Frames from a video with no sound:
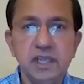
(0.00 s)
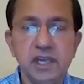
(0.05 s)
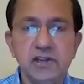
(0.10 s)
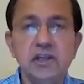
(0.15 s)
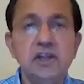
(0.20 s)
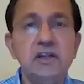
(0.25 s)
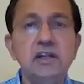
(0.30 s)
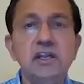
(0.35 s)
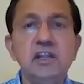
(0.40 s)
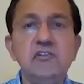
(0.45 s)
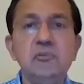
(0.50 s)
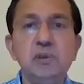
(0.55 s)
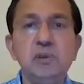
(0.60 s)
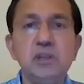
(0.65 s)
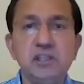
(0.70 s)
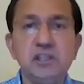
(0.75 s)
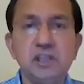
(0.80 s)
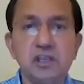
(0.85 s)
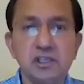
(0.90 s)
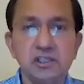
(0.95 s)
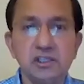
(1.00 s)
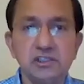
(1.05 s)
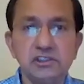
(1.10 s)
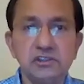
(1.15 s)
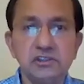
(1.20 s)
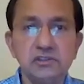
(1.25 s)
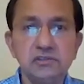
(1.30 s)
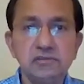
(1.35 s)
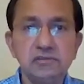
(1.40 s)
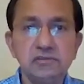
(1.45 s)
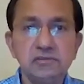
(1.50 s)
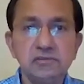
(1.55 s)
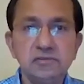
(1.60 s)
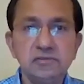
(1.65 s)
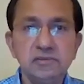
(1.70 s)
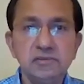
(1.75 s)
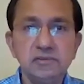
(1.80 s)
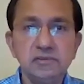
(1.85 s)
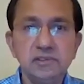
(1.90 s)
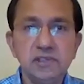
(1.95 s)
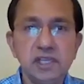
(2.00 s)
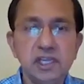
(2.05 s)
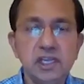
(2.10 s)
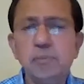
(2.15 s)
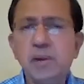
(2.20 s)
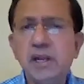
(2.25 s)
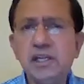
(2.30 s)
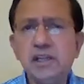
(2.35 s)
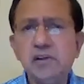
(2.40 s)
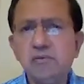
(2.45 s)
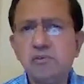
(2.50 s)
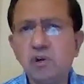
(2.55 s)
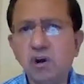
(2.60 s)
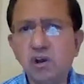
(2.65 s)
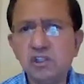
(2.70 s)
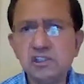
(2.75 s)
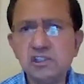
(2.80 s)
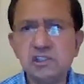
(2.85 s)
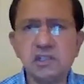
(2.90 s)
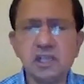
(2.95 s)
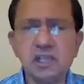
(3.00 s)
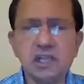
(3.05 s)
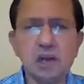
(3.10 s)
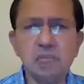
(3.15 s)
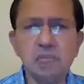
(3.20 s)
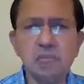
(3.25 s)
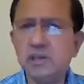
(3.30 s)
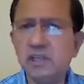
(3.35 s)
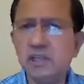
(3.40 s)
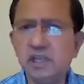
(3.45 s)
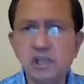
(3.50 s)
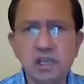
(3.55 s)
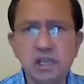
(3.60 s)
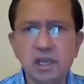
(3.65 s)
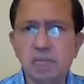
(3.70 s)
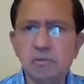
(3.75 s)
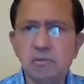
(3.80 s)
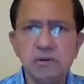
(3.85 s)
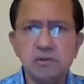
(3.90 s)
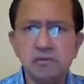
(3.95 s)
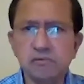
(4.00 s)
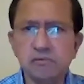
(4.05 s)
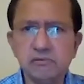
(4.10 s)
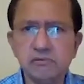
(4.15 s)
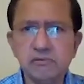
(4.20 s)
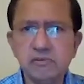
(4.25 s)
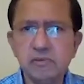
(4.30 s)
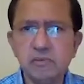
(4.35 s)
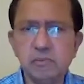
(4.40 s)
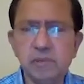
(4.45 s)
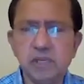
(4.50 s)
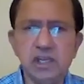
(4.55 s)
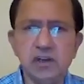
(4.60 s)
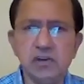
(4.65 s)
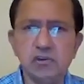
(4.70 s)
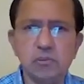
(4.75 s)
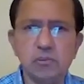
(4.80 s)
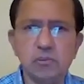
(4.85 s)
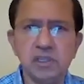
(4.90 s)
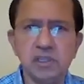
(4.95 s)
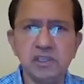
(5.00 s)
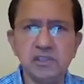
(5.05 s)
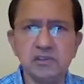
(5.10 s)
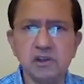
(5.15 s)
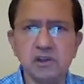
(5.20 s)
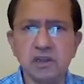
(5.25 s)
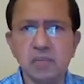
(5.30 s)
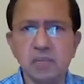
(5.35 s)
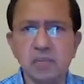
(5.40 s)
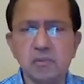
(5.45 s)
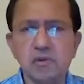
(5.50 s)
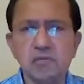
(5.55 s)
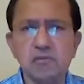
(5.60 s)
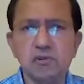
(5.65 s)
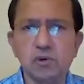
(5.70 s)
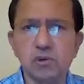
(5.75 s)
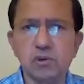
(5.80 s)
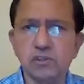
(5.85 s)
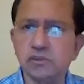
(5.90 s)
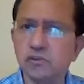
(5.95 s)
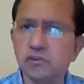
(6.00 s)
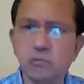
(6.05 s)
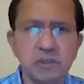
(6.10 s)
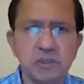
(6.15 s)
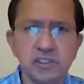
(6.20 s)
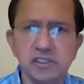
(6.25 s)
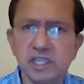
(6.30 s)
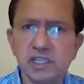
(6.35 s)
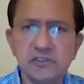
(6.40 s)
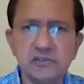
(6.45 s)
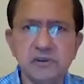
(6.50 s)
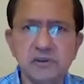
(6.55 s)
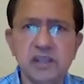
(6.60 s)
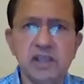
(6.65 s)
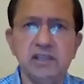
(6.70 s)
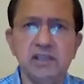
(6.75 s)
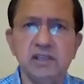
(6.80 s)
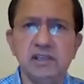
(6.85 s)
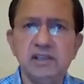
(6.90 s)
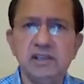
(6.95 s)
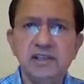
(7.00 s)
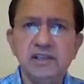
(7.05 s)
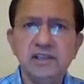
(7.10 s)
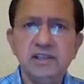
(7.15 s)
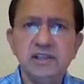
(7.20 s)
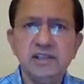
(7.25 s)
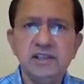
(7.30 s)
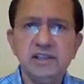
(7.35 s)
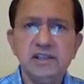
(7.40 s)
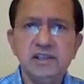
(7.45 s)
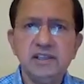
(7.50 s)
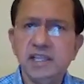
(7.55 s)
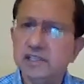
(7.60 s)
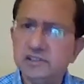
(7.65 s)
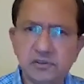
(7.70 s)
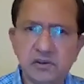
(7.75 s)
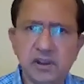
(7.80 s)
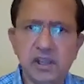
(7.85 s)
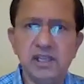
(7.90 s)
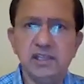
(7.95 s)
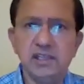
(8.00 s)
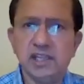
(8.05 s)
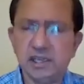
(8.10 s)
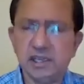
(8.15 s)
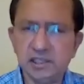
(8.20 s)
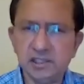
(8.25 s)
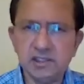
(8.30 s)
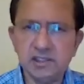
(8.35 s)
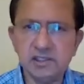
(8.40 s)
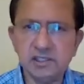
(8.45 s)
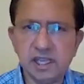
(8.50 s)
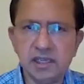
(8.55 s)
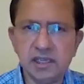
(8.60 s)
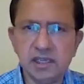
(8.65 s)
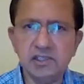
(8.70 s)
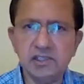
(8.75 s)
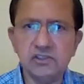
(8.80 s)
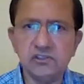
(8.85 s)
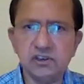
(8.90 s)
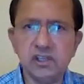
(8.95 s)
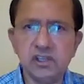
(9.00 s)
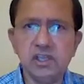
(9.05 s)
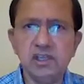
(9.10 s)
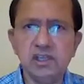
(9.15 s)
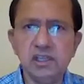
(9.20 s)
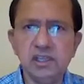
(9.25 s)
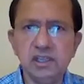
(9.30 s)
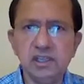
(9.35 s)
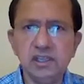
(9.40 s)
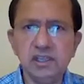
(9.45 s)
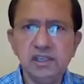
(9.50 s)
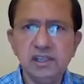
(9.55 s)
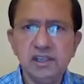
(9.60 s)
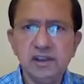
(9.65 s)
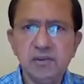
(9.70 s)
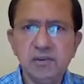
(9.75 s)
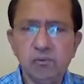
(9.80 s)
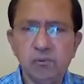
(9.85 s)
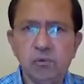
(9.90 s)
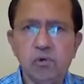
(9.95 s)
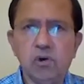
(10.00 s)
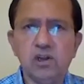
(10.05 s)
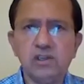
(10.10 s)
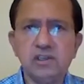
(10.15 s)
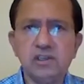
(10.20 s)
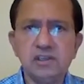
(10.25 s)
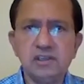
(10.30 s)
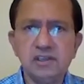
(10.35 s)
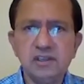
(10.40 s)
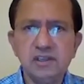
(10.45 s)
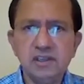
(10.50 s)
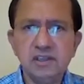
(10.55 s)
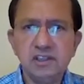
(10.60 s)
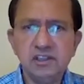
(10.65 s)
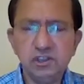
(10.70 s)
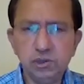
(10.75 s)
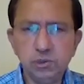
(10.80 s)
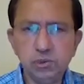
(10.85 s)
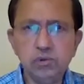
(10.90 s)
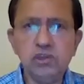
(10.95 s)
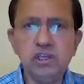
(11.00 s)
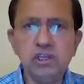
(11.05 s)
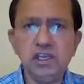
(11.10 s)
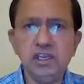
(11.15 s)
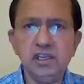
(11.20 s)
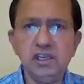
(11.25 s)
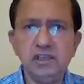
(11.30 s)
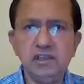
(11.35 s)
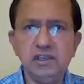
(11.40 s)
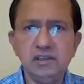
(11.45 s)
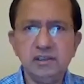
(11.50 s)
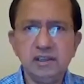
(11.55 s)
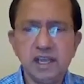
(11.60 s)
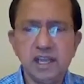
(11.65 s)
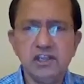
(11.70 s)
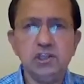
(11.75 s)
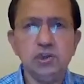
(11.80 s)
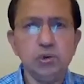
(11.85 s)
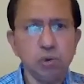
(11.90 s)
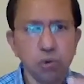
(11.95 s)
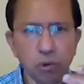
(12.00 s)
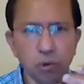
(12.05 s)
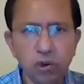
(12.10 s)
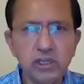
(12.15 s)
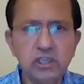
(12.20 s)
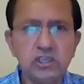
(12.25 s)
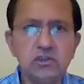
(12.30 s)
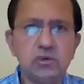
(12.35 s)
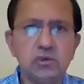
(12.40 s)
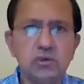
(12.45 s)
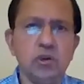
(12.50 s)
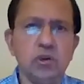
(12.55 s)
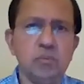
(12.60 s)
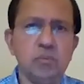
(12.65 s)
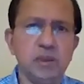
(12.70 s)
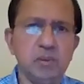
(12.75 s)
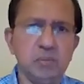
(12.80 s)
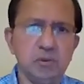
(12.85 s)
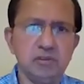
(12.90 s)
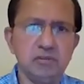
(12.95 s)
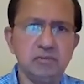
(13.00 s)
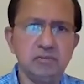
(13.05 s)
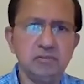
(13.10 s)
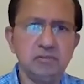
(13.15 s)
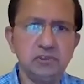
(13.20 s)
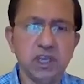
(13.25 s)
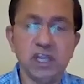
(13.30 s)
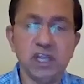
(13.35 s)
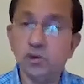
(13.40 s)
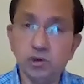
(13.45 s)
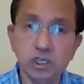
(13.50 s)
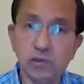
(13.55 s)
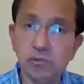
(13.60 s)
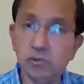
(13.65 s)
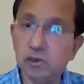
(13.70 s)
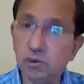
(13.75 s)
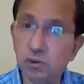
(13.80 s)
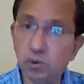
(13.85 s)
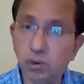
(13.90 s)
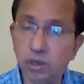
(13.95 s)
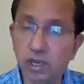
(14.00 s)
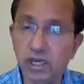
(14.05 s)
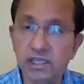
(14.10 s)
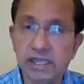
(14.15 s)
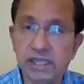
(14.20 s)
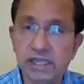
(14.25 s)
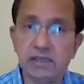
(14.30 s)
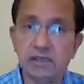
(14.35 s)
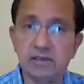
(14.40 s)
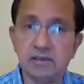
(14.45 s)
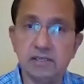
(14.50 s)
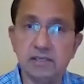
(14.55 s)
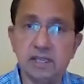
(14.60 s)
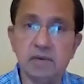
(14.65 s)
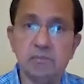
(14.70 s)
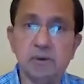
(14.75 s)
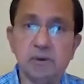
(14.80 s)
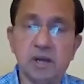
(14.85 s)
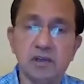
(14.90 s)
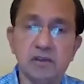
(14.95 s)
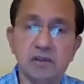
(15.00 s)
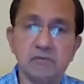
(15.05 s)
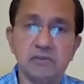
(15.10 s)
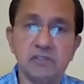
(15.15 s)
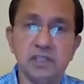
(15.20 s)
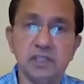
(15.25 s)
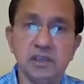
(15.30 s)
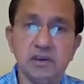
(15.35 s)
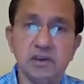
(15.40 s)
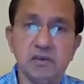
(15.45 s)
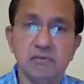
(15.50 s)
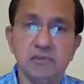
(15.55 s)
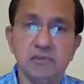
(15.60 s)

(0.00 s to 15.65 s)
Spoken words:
It didn't leave me in the lurch. It might have cost the company a couple of million rupees or a couple of crores of rupees. That's fine. That's fine. That is really what you need, and you owe it to your people. So I don't even look at that part of the